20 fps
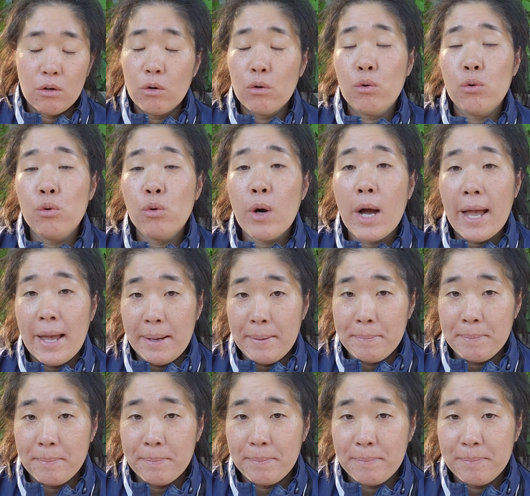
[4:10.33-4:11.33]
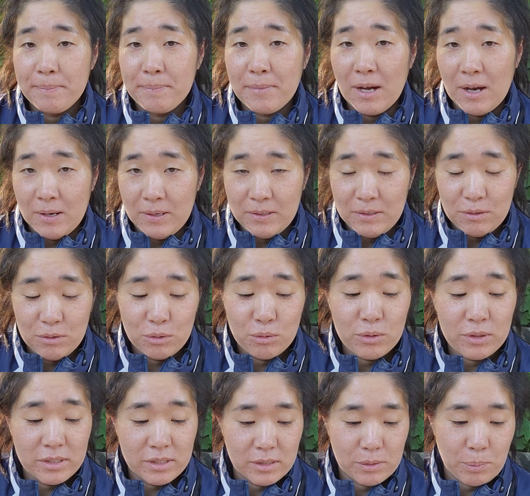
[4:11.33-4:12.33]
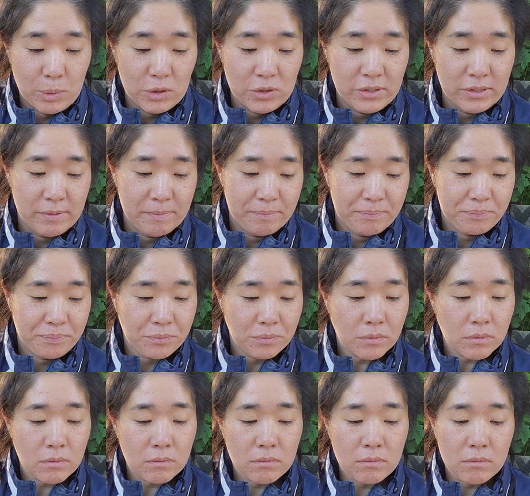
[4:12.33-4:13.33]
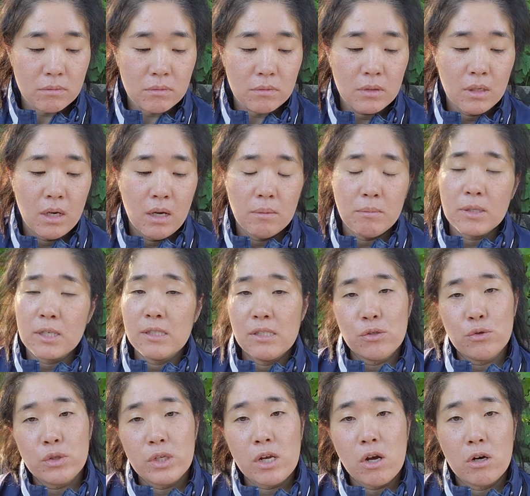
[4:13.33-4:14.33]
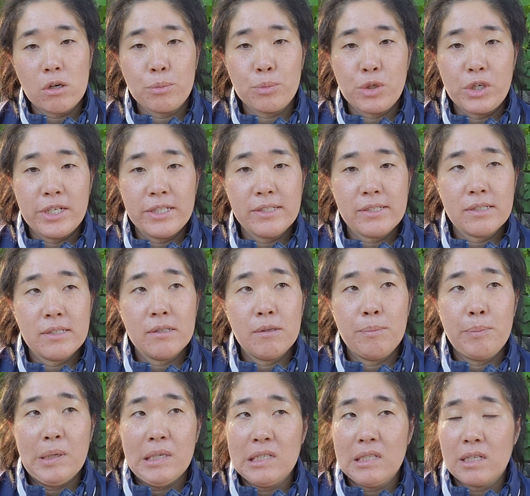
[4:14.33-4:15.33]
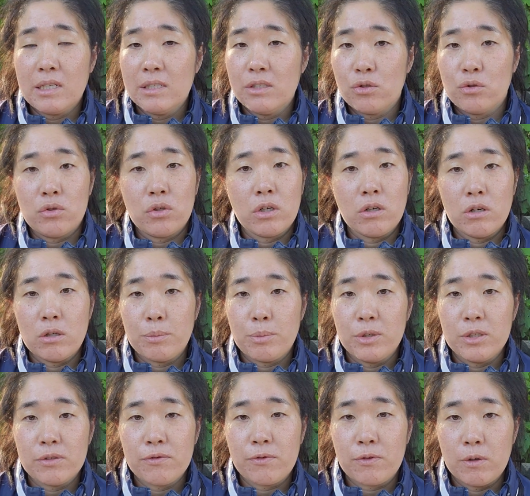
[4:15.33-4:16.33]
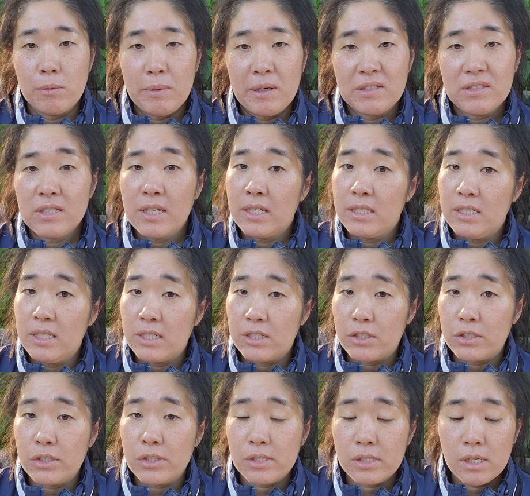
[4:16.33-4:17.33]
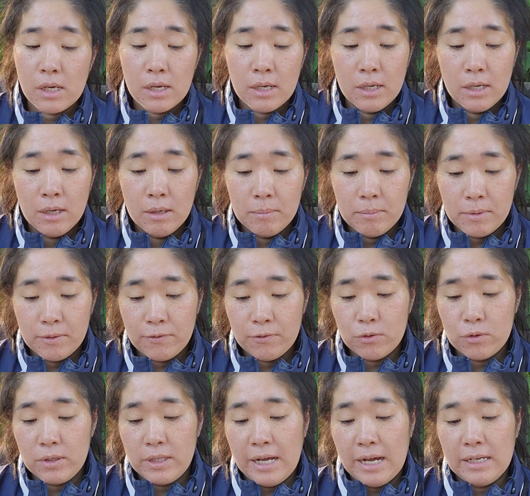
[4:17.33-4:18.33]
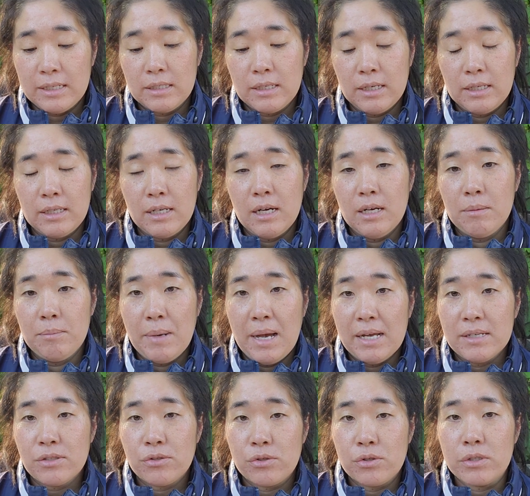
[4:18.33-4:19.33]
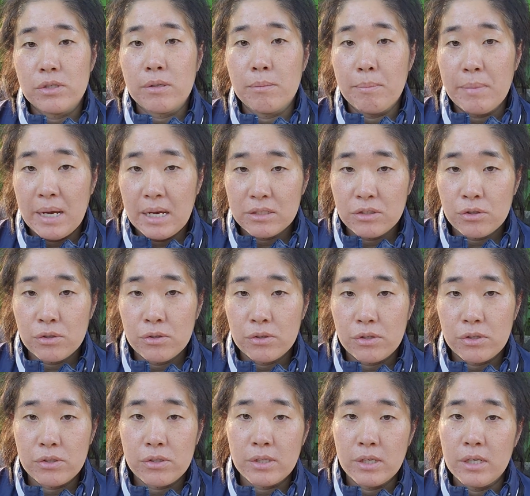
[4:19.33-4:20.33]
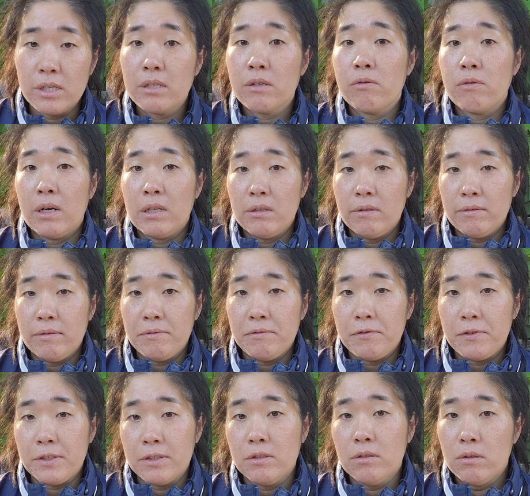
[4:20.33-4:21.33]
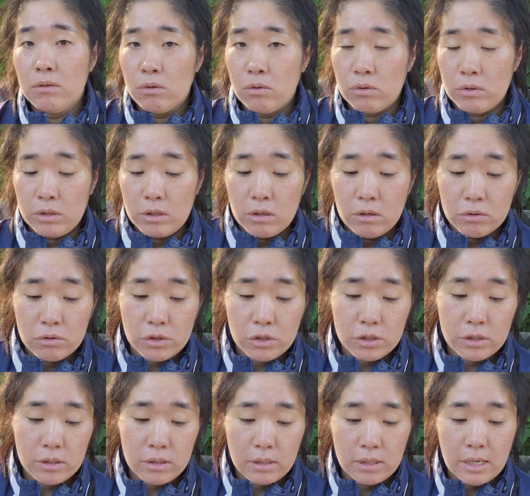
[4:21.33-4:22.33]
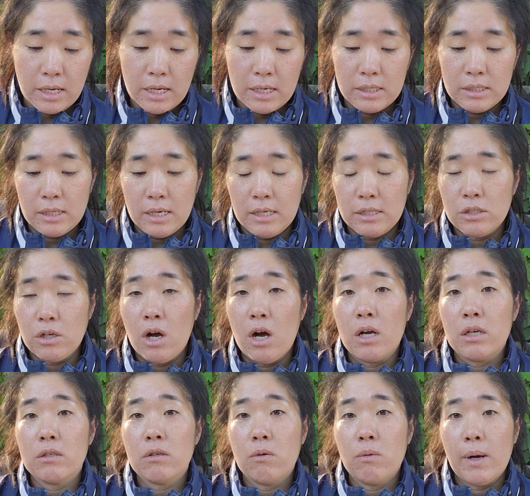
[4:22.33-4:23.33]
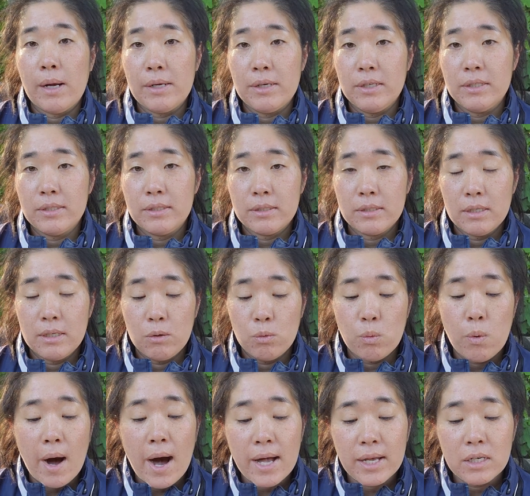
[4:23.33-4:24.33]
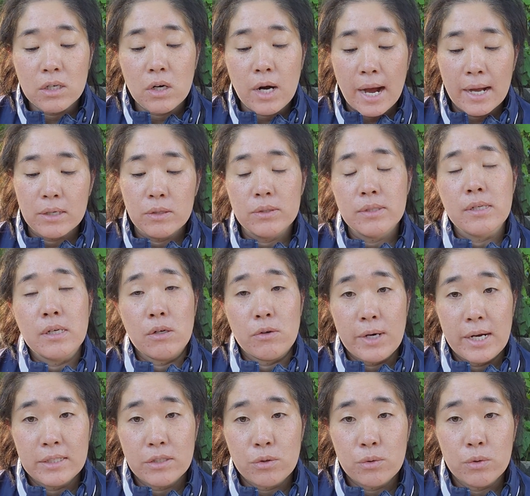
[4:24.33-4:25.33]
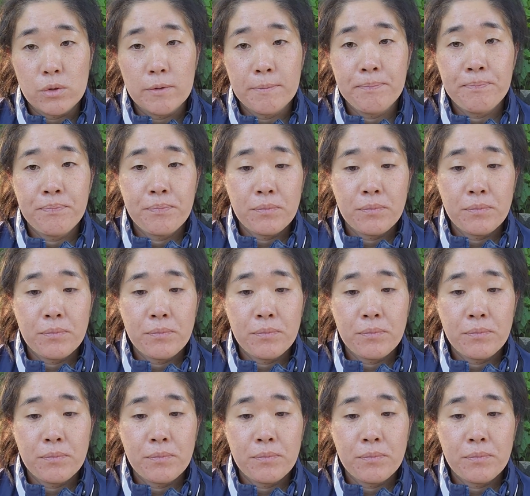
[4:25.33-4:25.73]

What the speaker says: Who am I? Who is this person? I'm a consulting arborist, been a consulting arborist for about 10 years. Before that, I got a master's and bachelor's in a relevant field, horticulture, and I taught while I was in grad school.